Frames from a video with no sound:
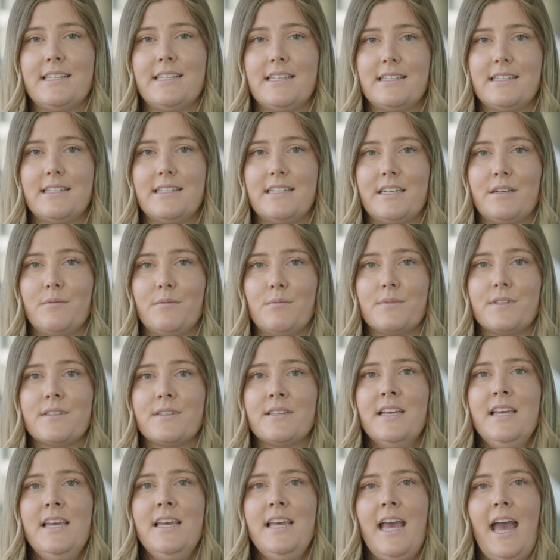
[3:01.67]

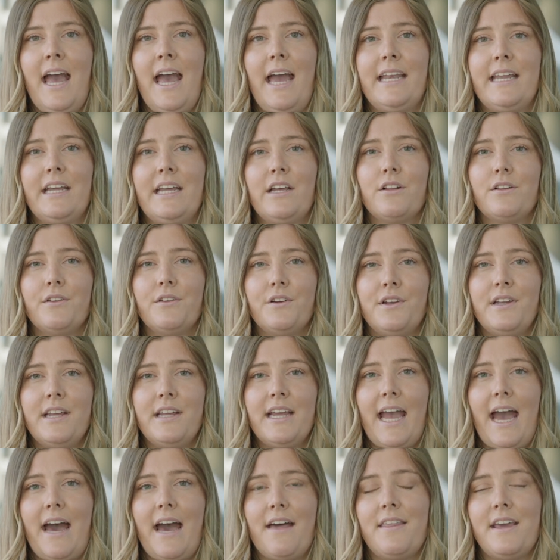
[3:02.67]
systems, and
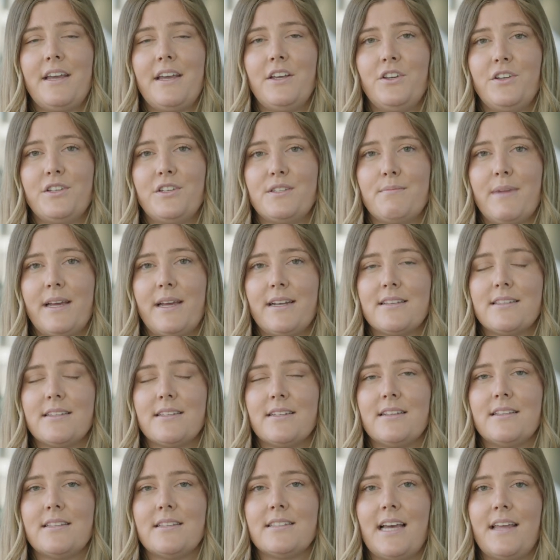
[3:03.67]
including how they use
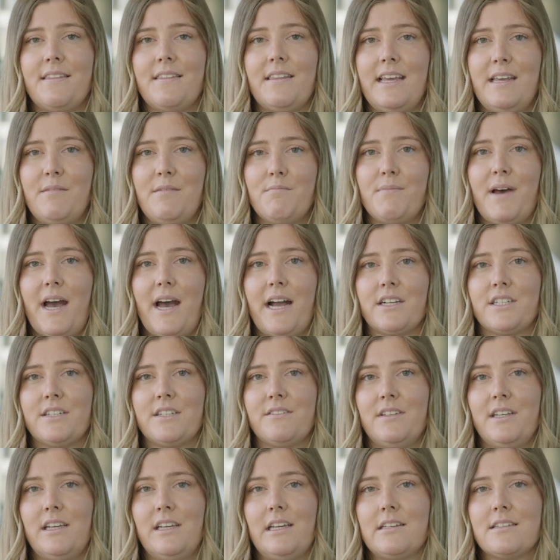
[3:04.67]
medicines and the impact
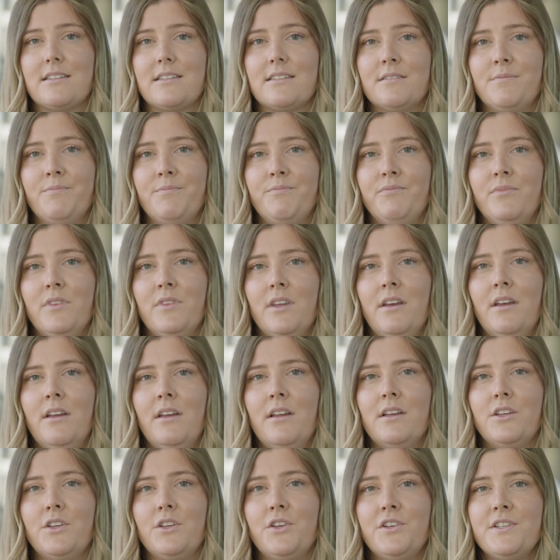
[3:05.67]
of this.
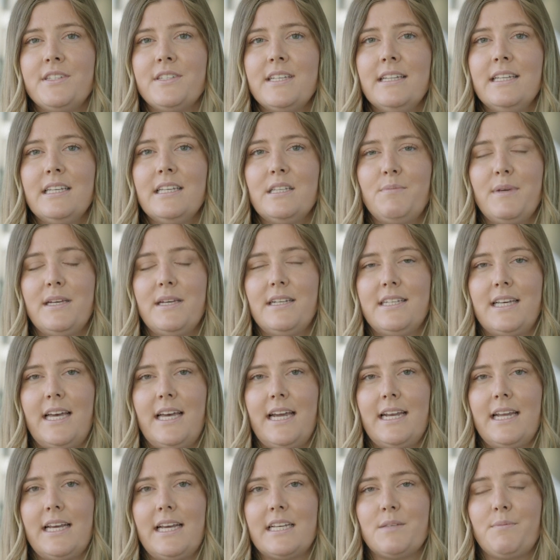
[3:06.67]
Using this big
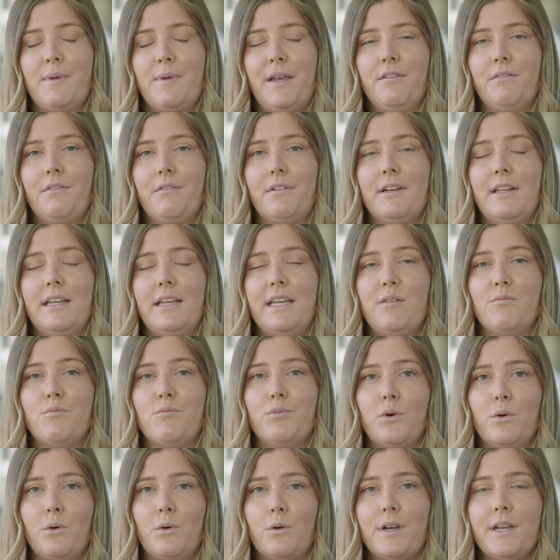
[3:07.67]
data has been really
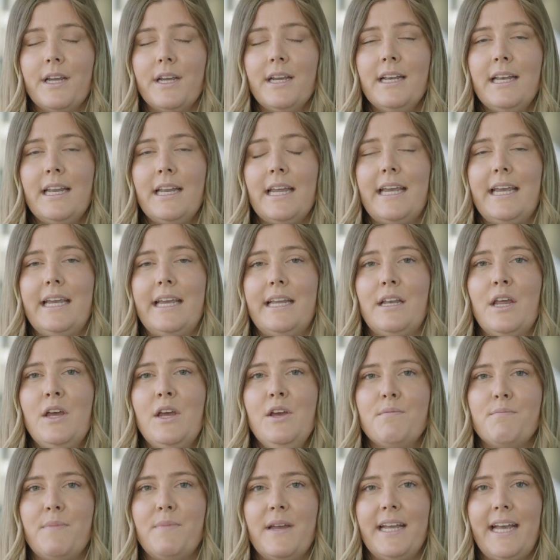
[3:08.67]
important in
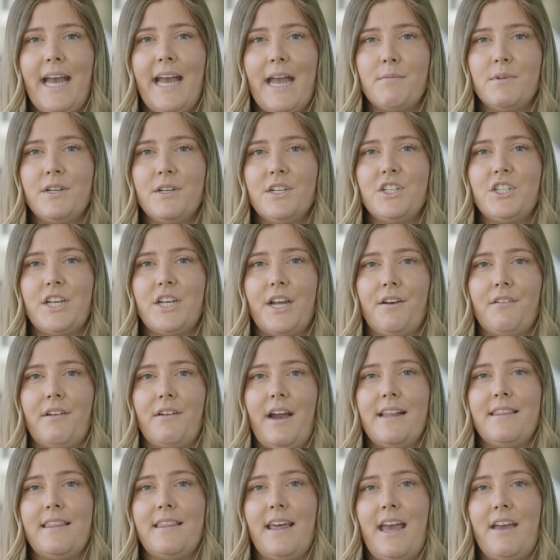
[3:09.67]
being able to
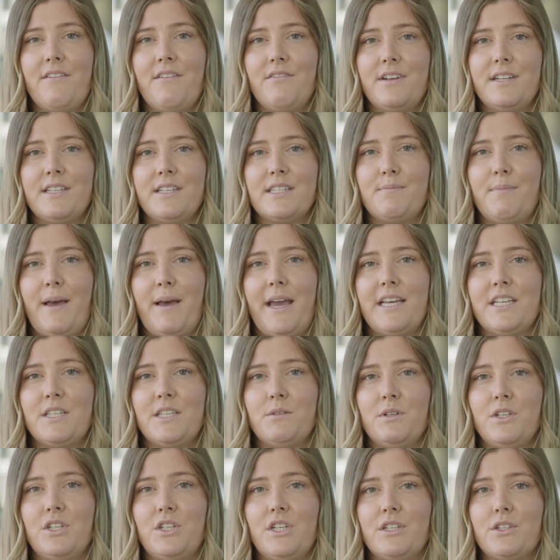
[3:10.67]
generate the evidence
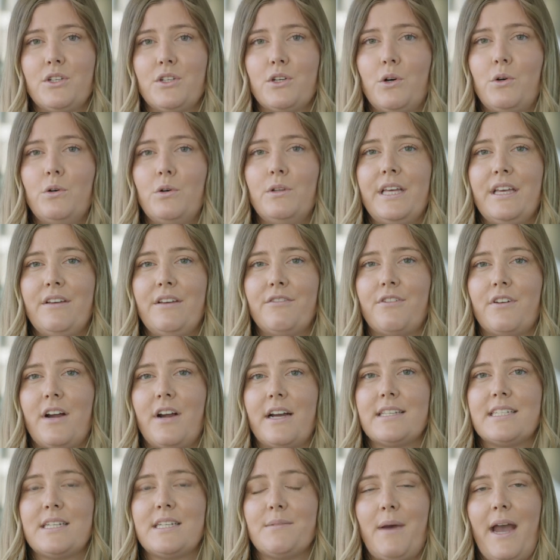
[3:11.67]
base which is calling for
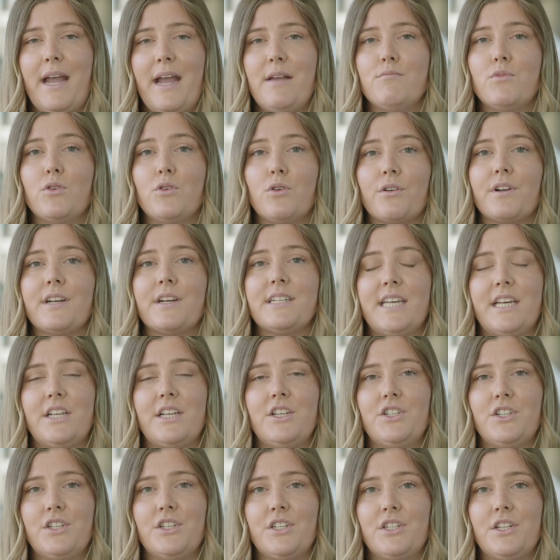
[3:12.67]
us to pay more
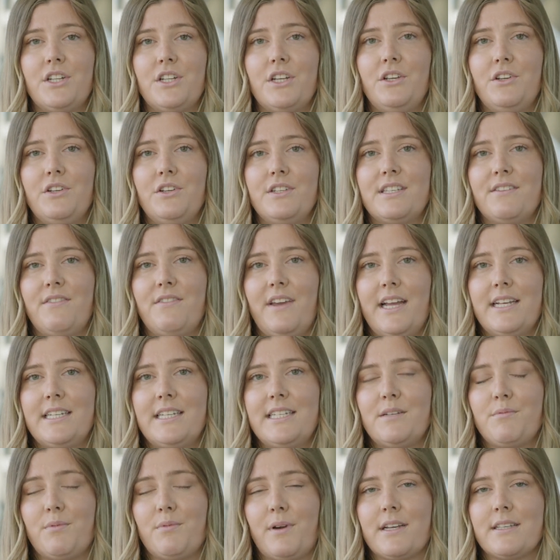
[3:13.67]
attention to the use of
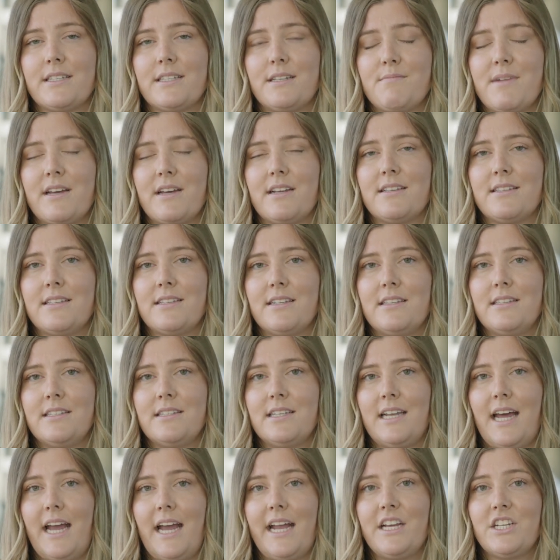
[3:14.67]
antidepressant medicines
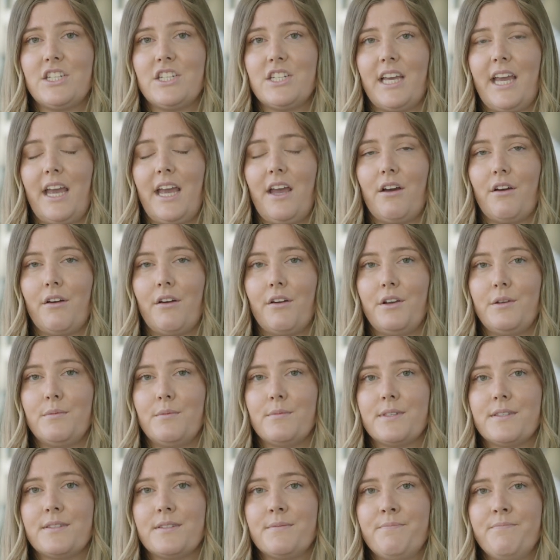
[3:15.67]
in aged care
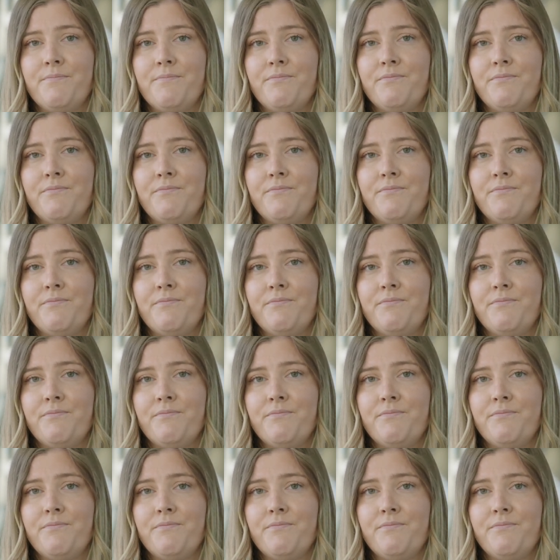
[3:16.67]
homes.